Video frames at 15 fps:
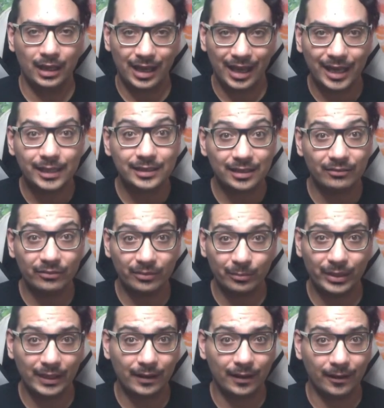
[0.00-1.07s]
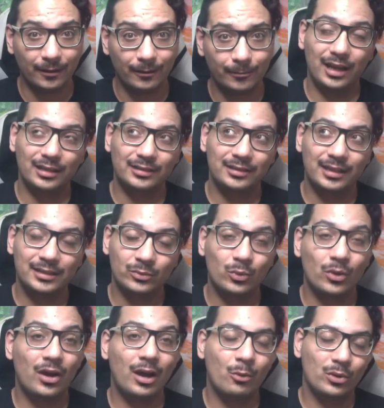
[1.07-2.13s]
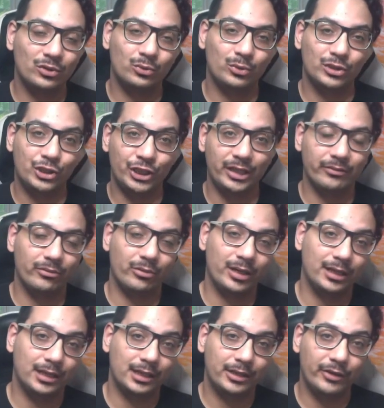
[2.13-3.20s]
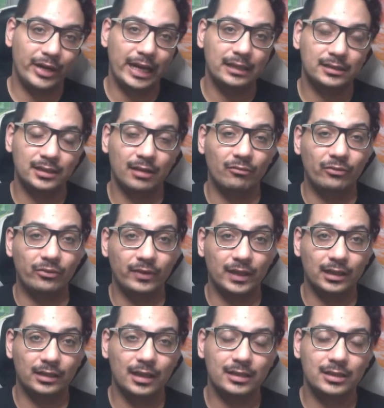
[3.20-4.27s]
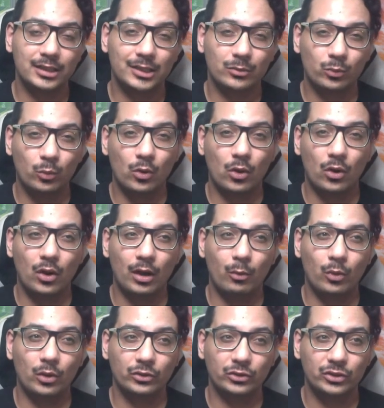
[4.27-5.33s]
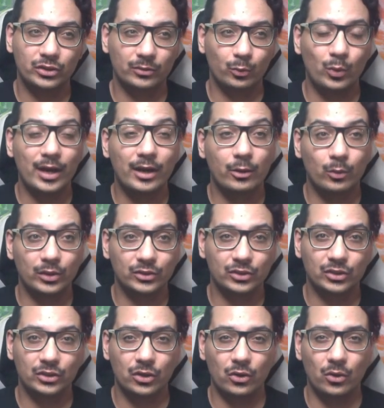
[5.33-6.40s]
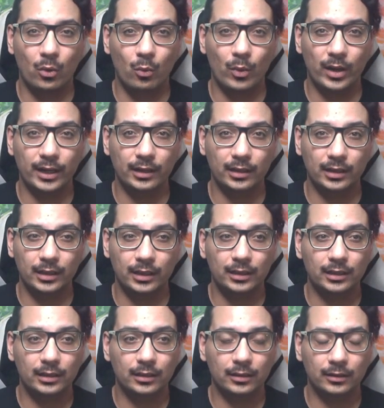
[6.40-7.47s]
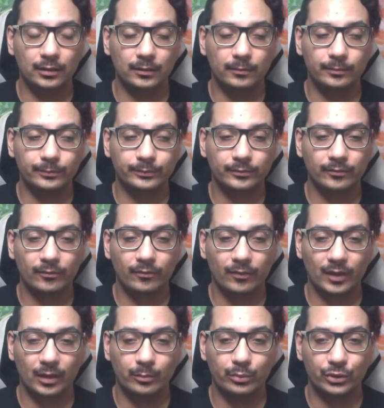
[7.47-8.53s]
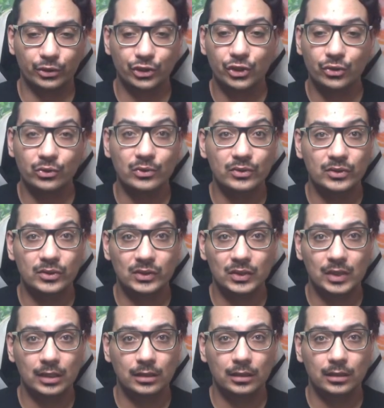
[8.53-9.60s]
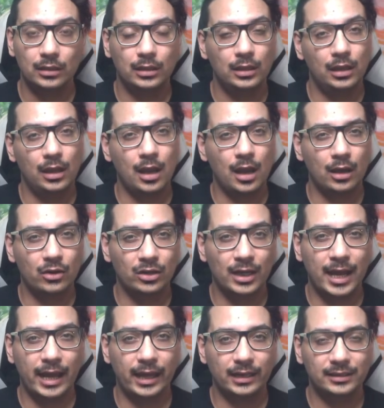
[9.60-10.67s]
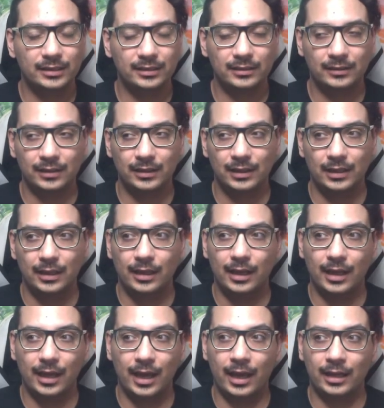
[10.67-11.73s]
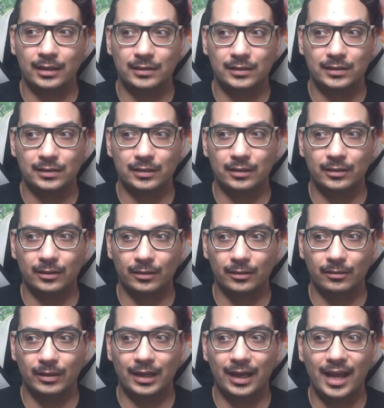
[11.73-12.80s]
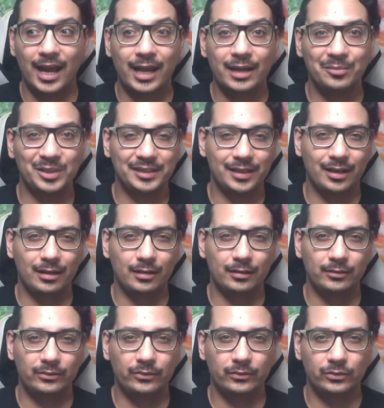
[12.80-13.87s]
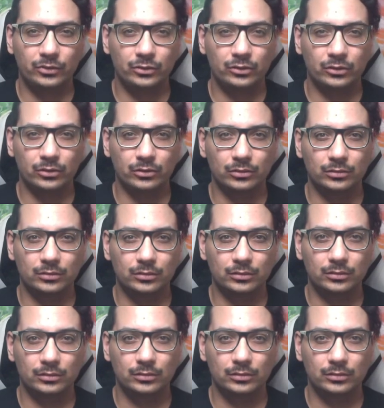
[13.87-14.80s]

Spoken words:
It's something bigger. That's what I want to achieve when I create something. That's what where I want to go when I produce and connect and align myself to